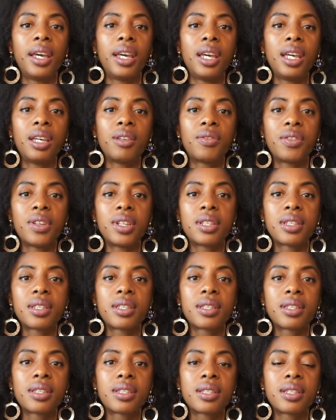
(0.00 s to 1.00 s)
If it's
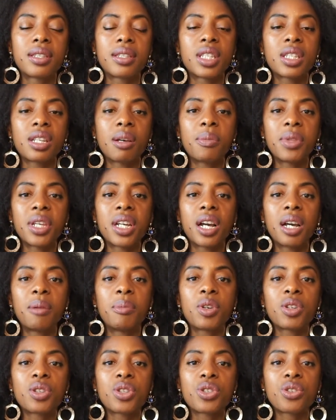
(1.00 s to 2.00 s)
something I'm
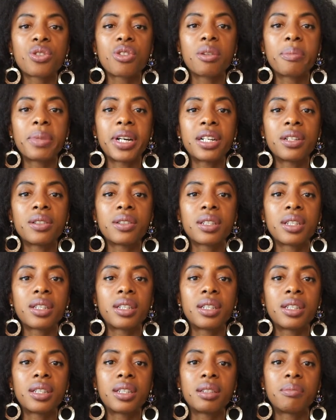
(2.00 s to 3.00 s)
not sure about
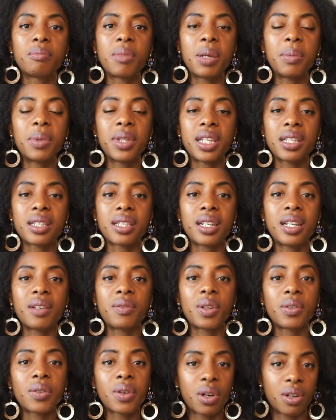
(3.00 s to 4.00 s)
and maybe there's a
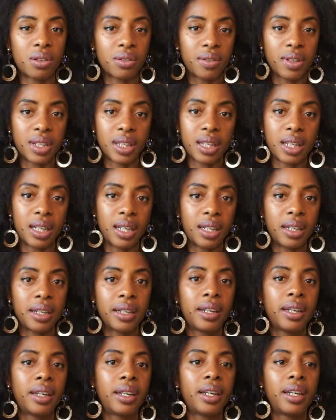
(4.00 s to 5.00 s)
level of conflict there,
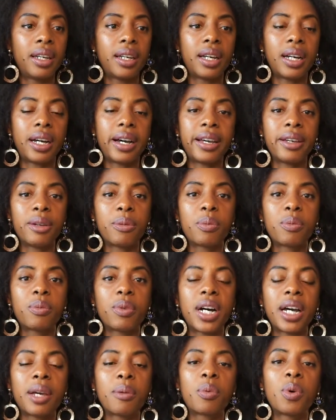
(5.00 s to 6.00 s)

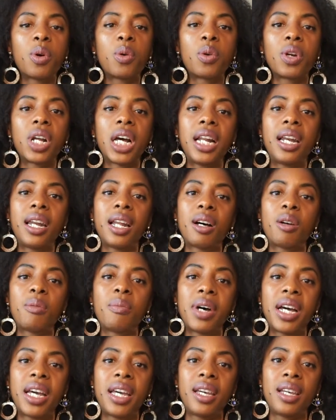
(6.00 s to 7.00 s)
I won't allow
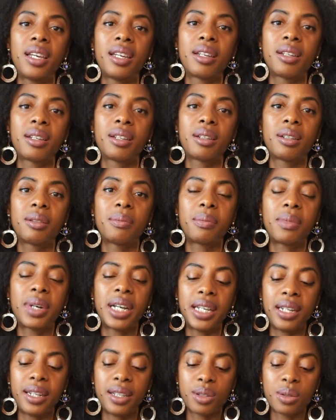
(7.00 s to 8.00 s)
my
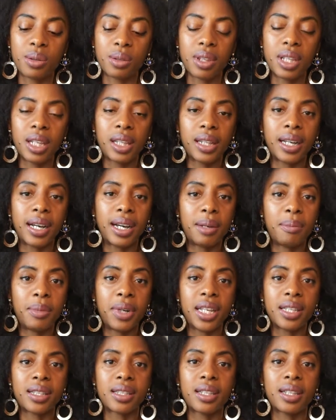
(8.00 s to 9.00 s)
little thing that I'm
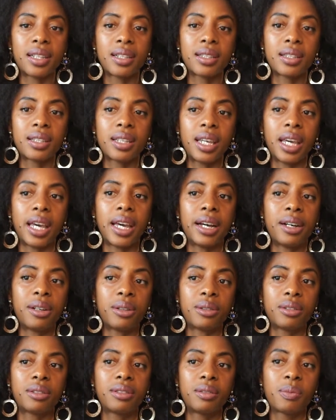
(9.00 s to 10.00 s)
nesting to get
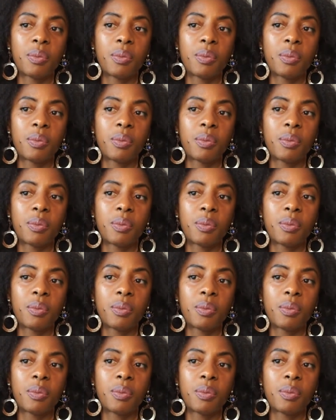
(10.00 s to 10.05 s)
out